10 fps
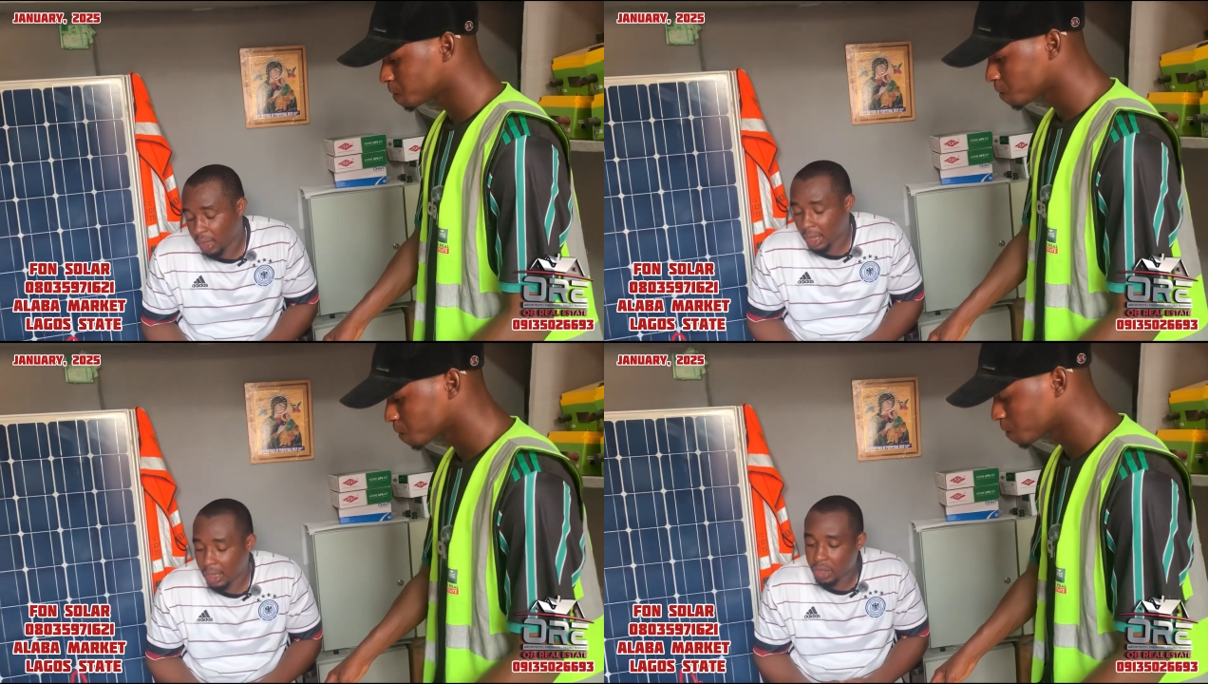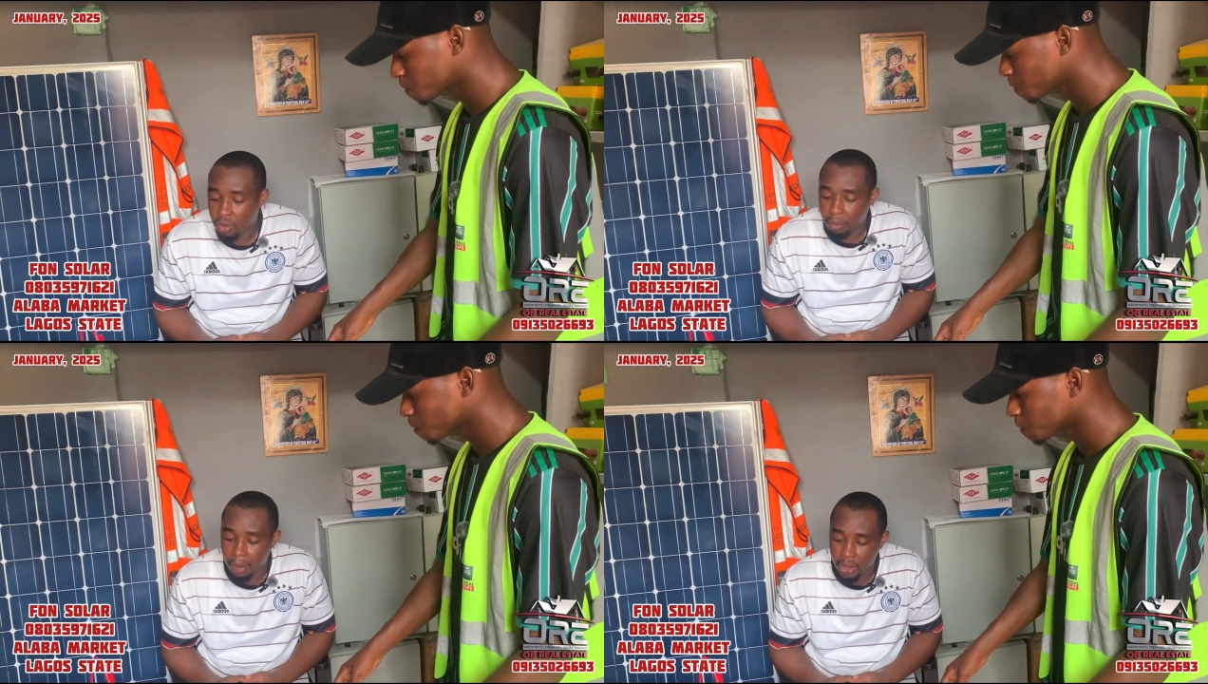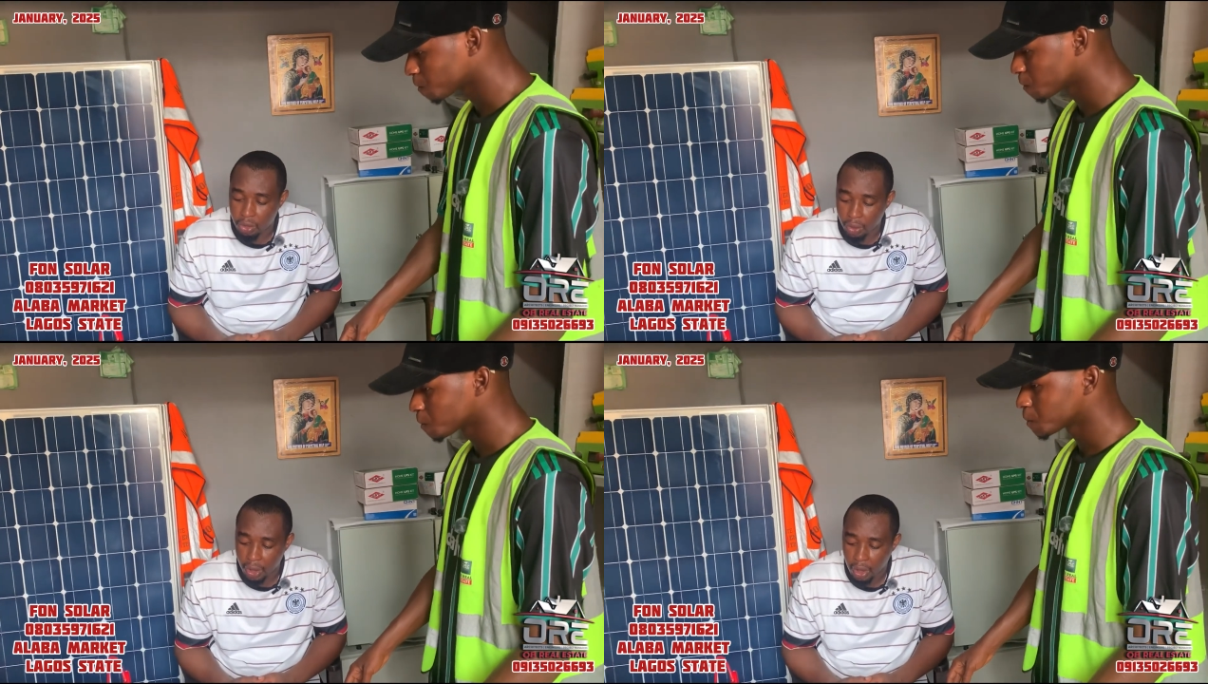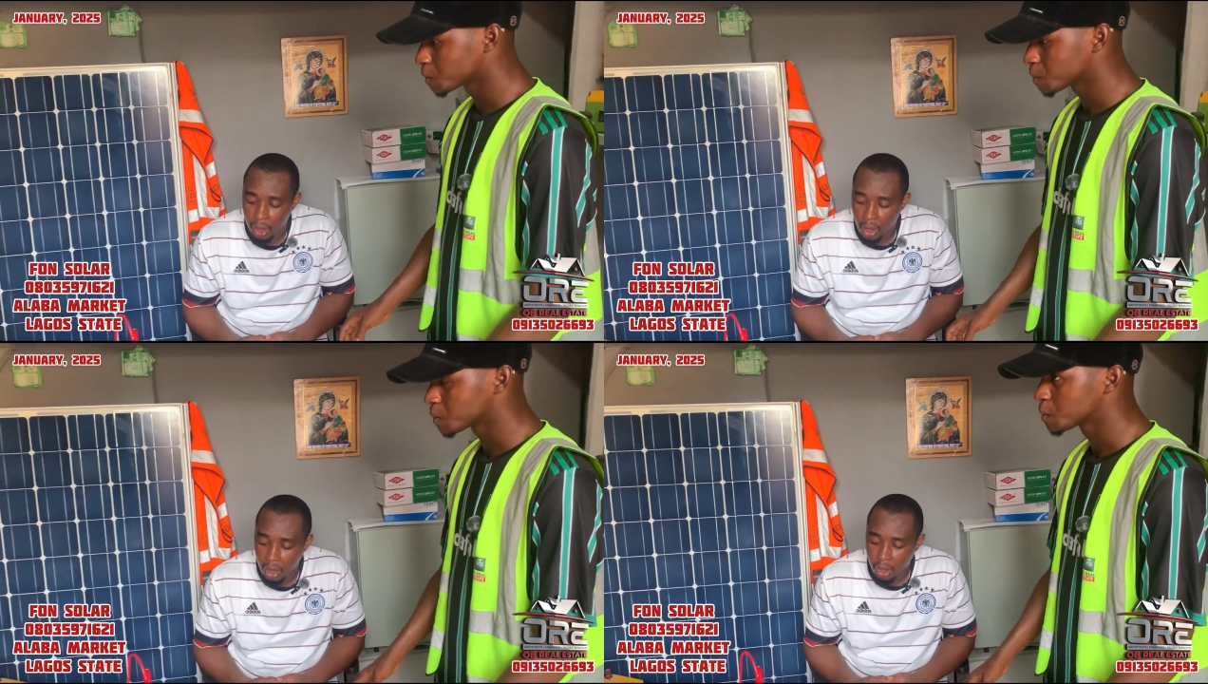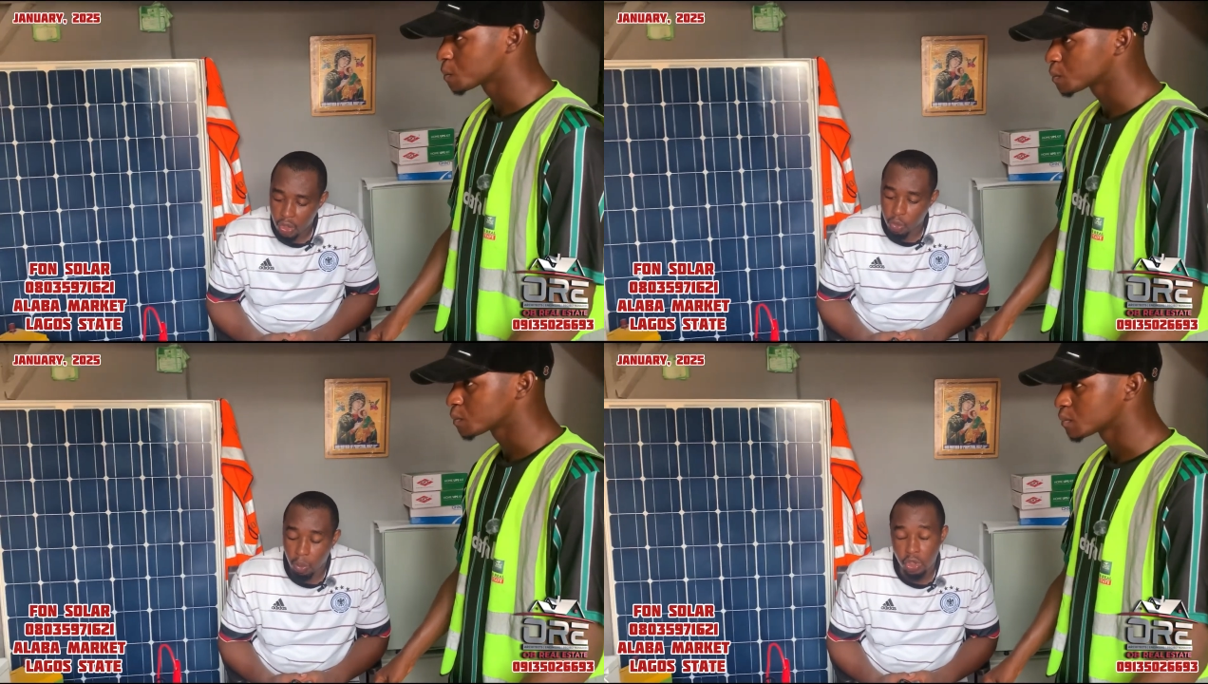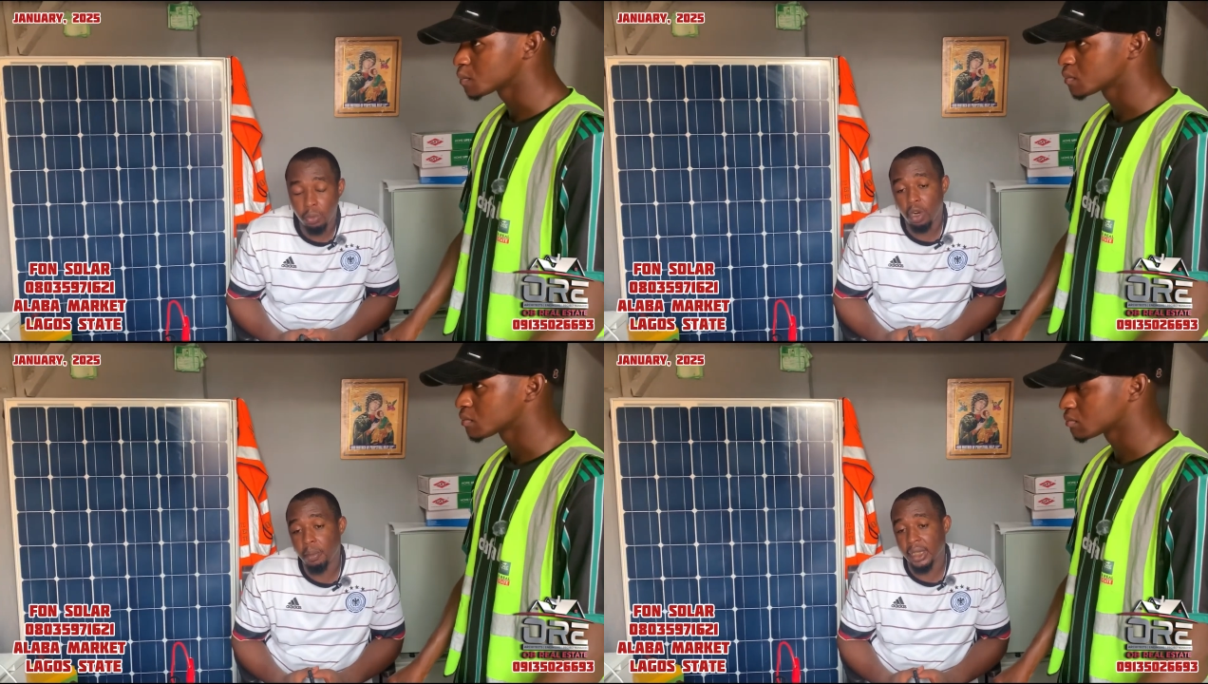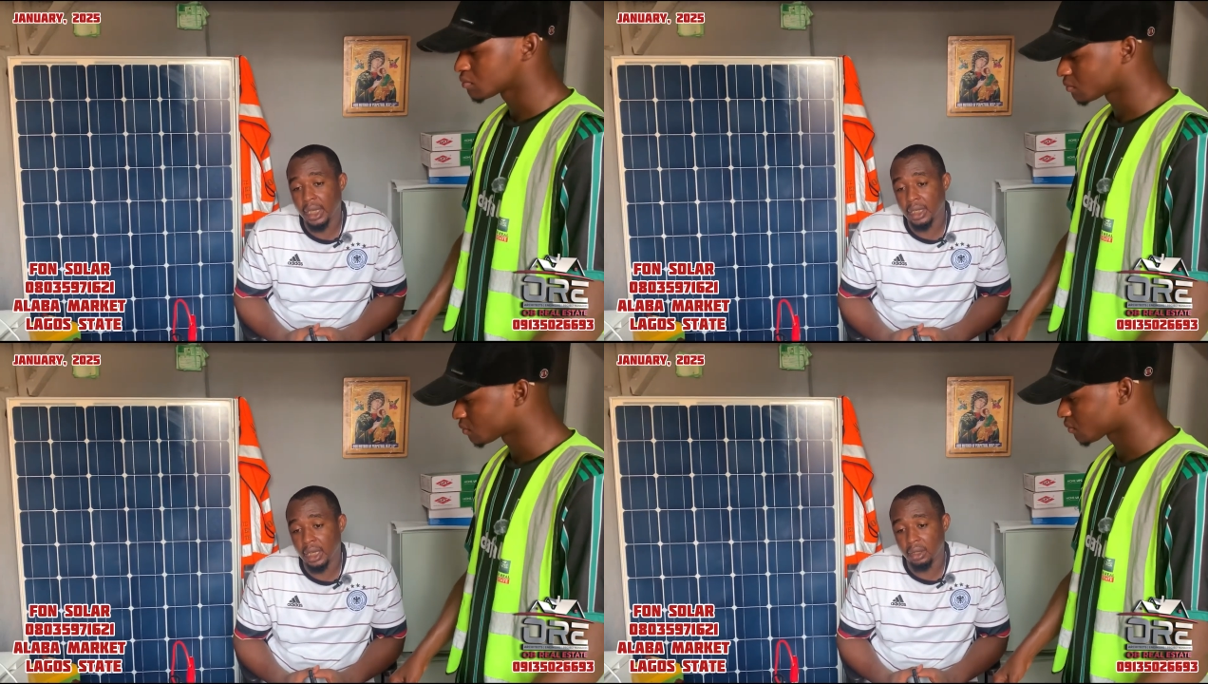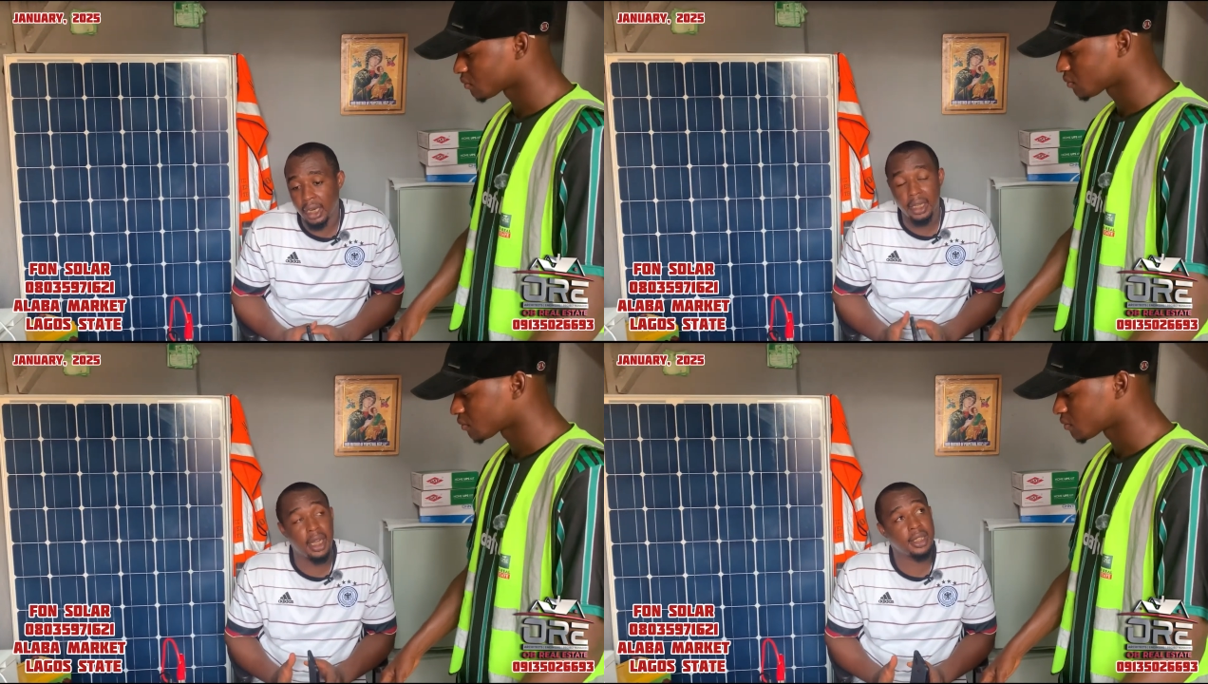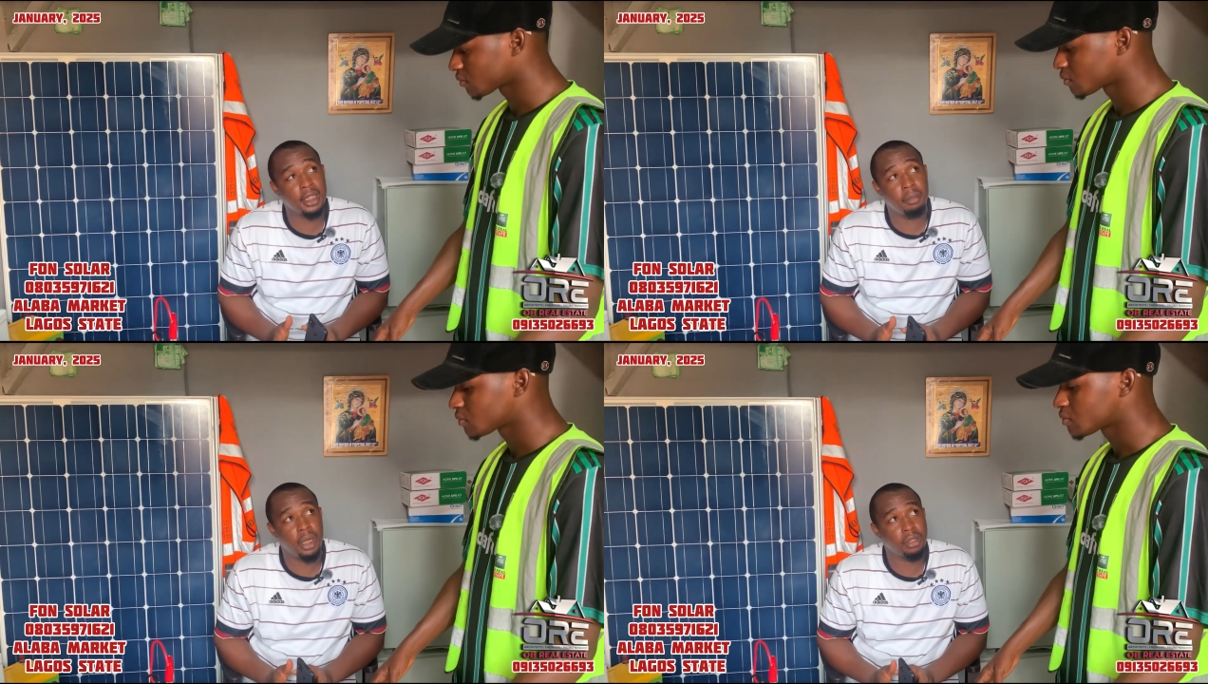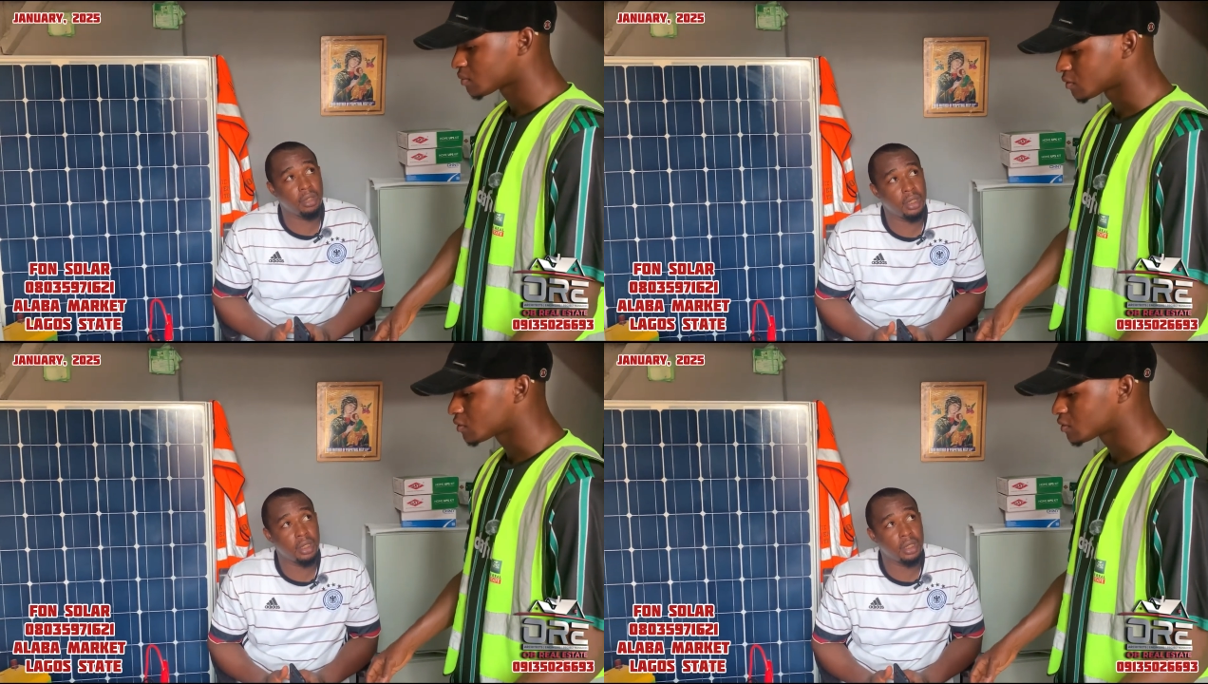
Speaker 1: that lithium battery is much more better than lead acid batteries.